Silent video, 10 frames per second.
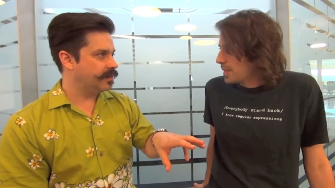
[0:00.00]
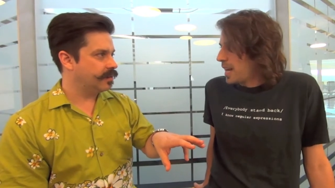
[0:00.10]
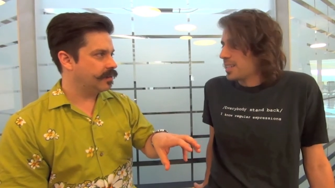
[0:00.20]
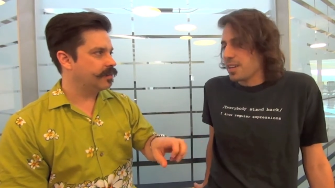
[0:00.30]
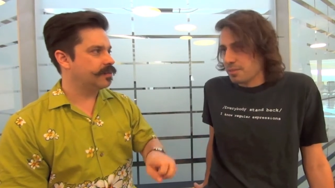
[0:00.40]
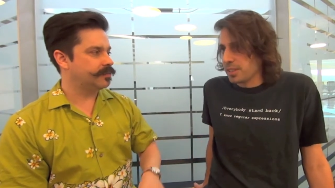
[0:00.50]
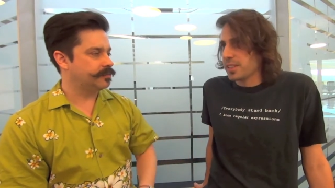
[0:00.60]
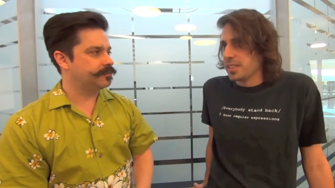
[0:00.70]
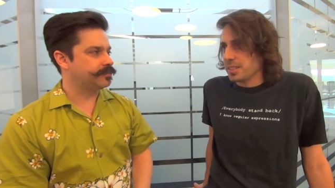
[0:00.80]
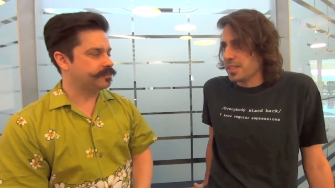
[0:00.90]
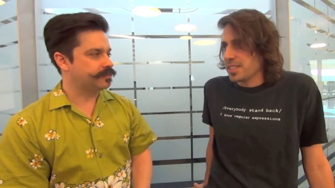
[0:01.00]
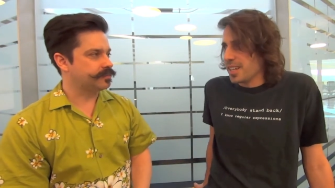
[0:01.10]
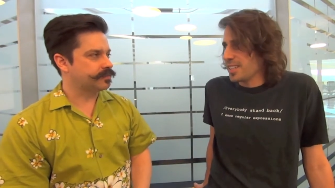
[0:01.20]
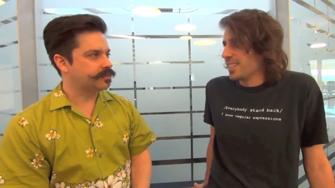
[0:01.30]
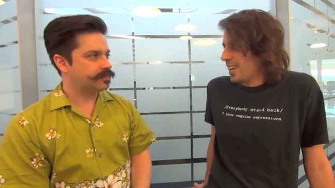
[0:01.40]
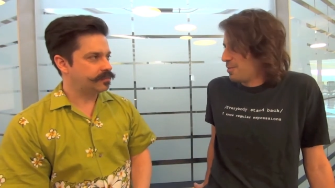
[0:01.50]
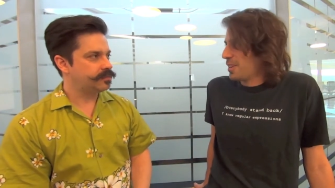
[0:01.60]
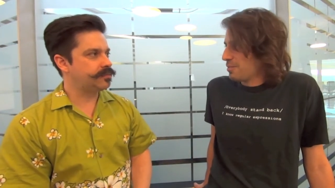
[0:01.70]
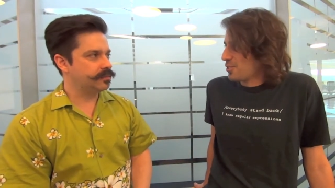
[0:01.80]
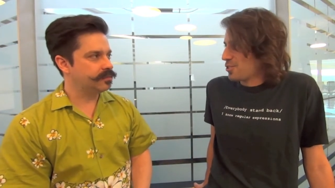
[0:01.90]
Speaker 1: Yeah, definitely intended that
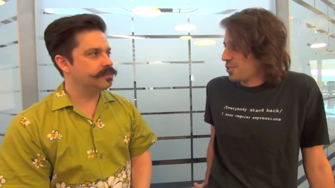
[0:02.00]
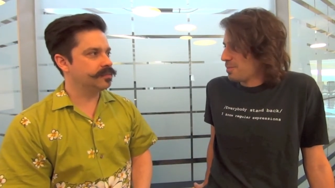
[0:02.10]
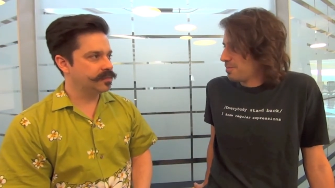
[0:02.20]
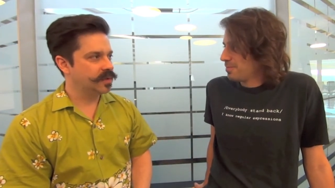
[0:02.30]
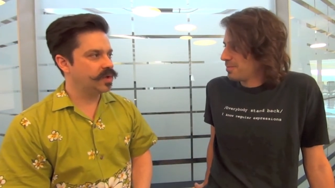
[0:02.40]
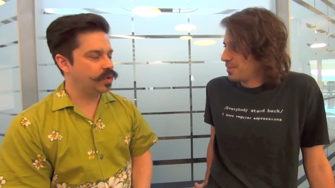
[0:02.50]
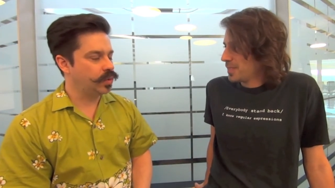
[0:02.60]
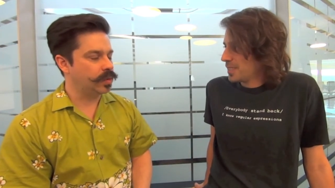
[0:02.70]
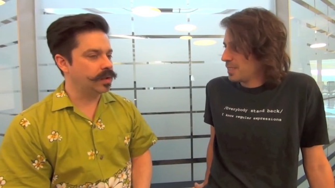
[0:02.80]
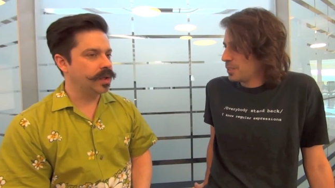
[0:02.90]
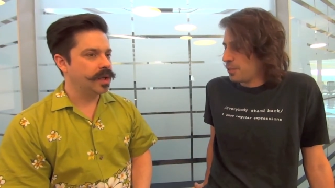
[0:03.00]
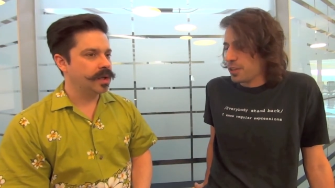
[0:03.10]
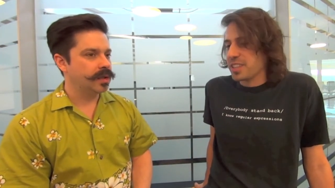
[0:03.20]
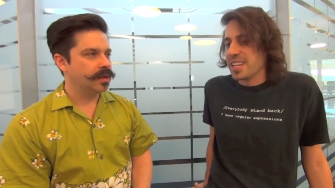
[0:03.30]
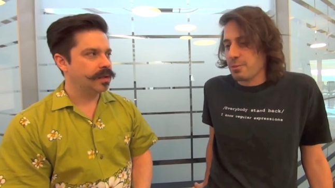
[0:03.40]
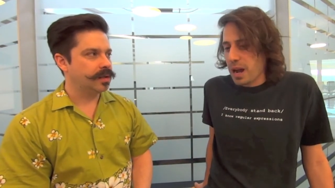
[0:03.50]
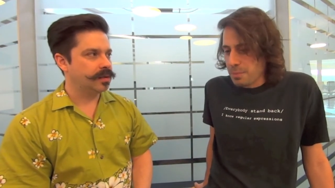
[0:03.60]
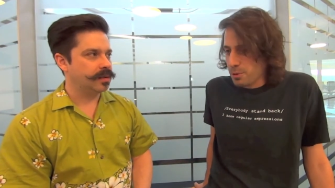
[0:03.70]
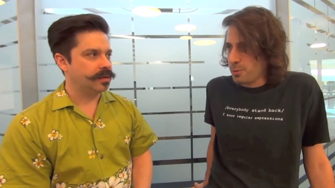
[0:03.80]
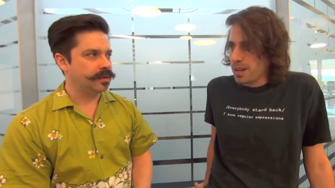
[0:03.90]
way for sure. Cool. It's a very thin
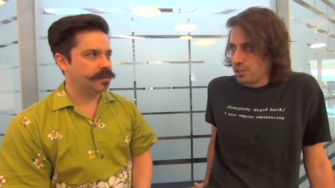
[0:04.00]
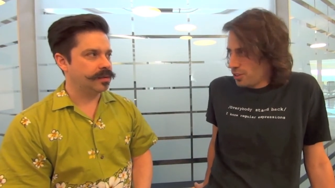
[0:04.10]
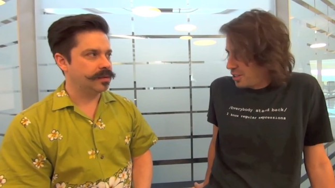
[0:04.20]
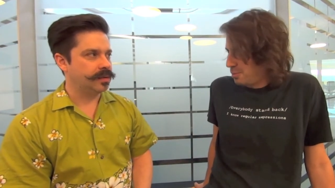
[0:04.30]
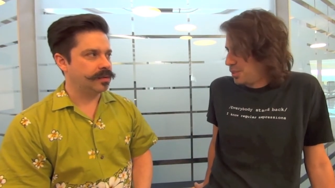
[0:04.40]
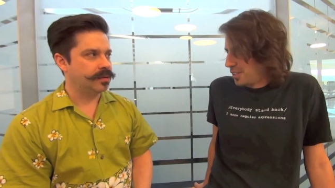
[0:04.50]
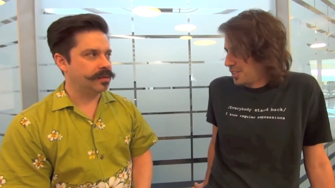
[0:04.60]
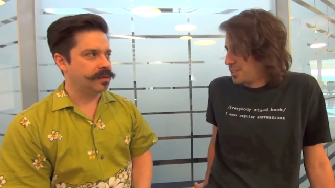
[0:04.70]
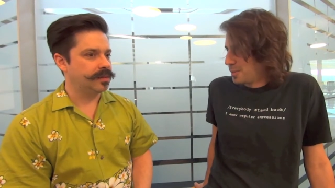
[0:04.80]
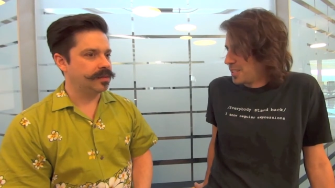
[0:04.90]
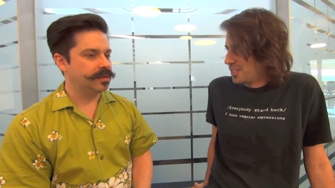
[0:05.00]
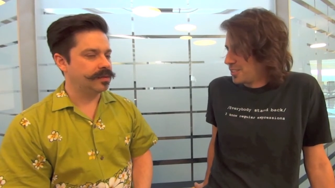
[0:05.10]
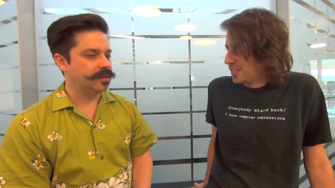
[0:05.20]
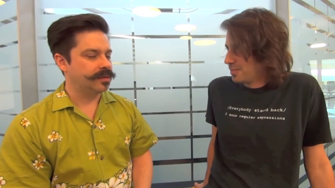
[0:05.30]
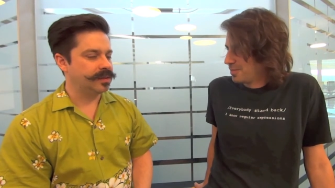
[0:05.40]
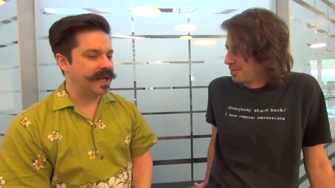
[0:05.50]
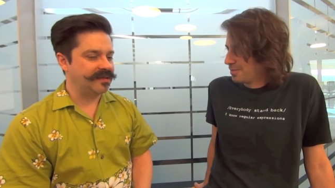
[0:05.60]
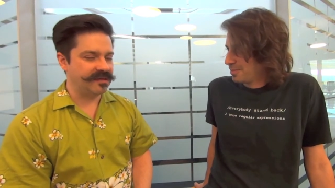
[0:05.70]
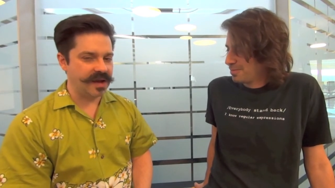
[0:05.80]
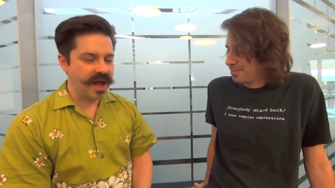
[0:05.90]
wrapper around a lot of plugins, basically.
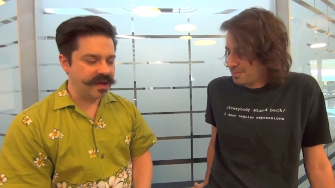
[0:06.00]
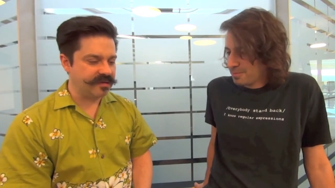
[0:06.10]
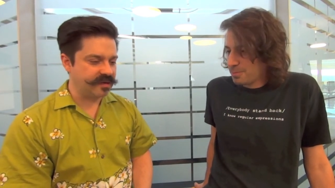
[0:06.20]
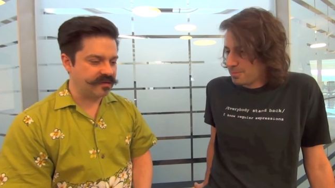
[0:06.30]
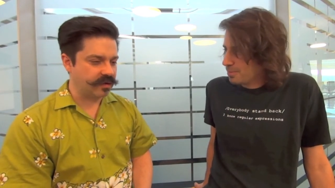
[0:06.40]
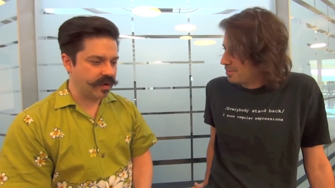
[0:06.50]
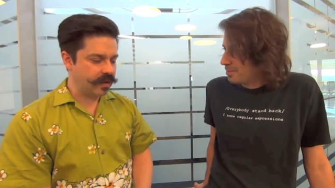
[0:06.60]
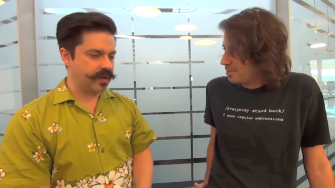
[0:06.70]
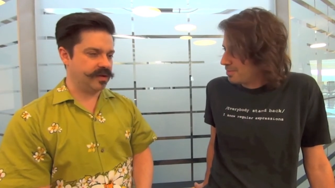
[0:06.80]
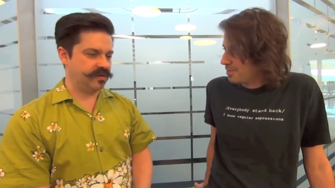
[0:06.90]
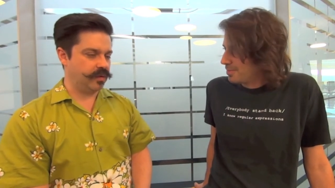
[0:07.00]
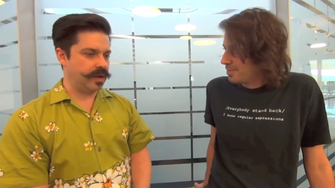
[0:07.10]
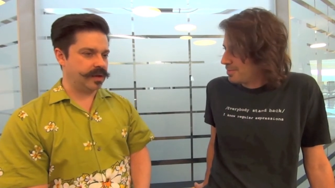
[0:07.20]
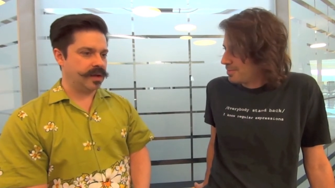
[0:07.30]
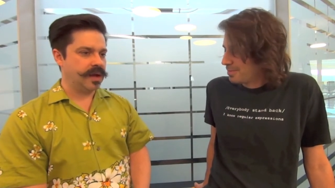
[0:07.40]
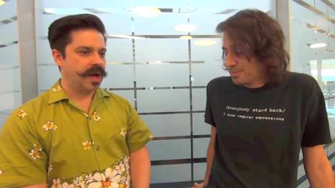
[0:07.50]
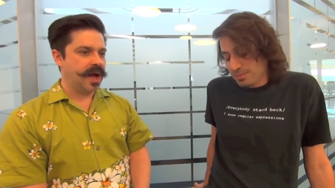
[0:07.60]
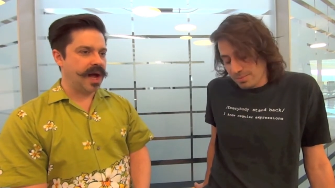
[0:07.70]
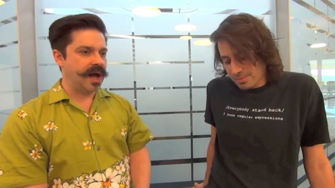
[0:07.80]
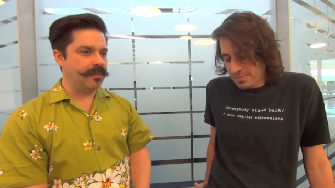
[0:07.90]
Speaker 2: That's nice. It's a great way to do it.
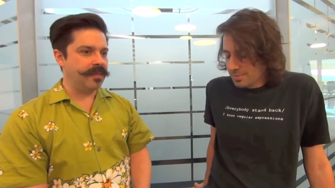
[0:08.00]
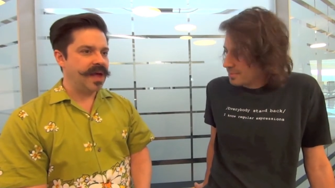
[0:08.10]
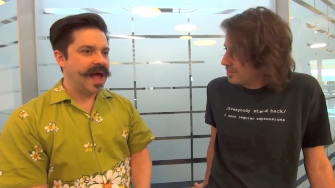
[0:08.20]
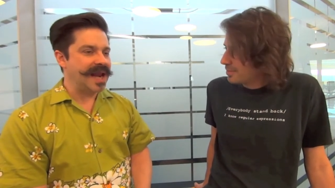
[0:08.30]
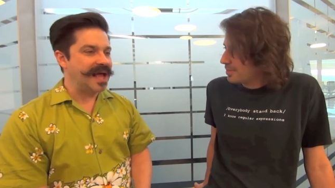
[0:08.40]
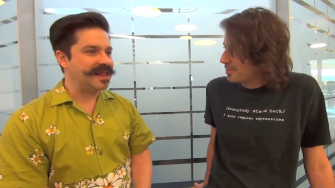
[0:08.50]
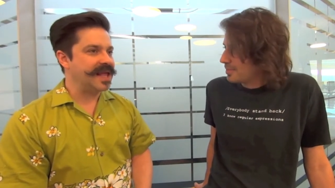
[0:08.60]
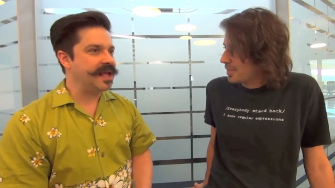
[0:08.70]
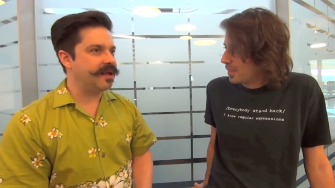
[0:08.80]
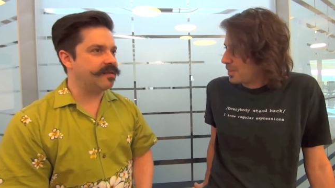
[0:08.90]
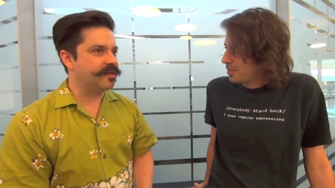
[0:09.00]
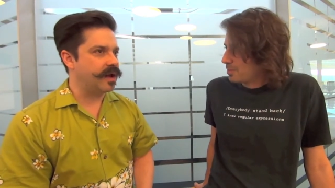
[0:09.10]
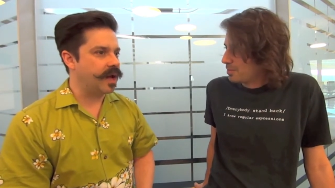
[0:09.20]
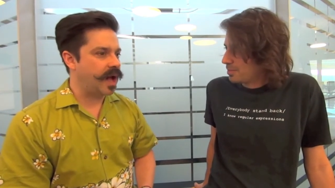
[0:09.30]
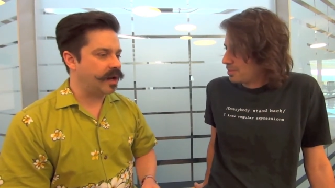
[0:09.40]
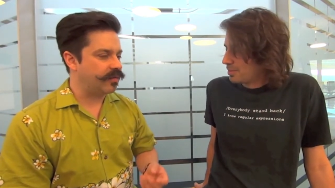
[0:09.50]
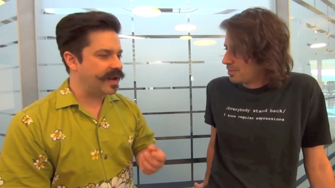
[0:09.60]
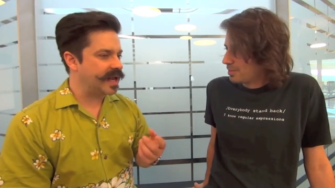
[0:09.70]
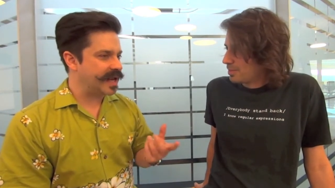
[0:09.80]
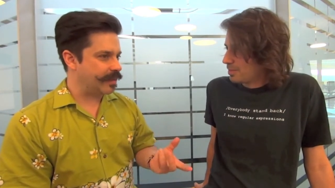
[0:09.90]
Um, and I think it's a, a
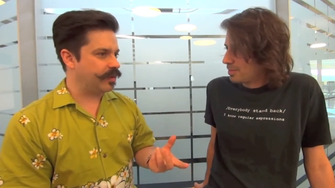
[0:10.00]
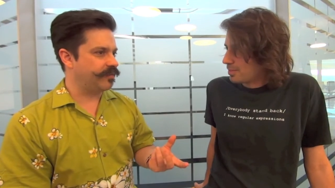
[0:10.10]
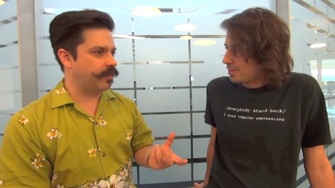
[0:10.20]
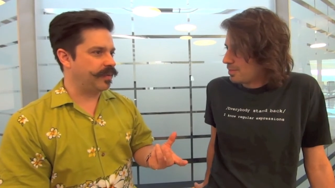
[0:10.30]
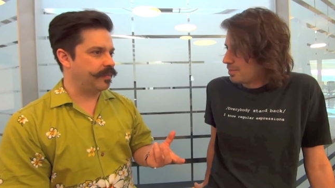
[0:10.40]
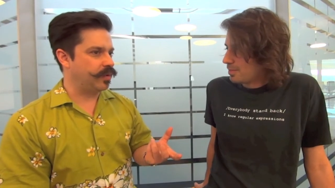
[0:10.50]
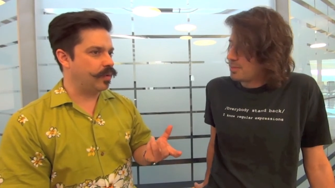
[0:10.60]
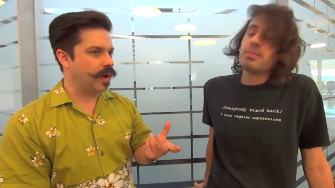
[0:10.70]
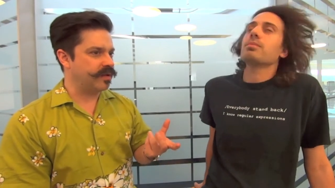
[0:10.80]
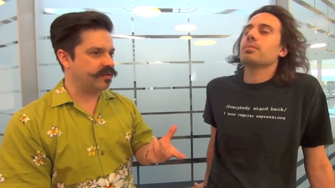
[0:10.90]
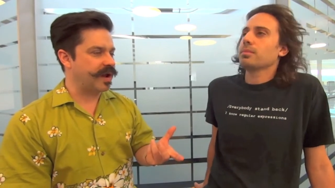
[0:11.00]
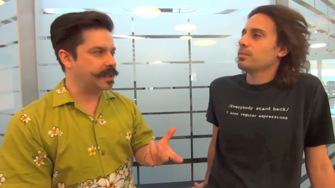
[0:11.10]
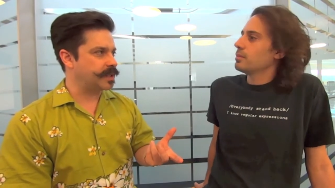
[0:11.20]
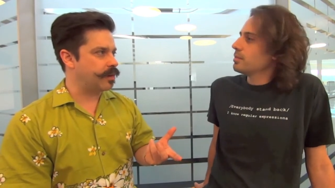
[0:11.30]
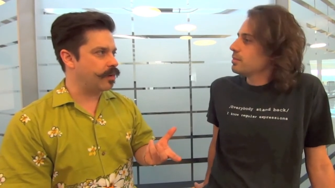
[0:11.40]
great enabler for people who want to scratch their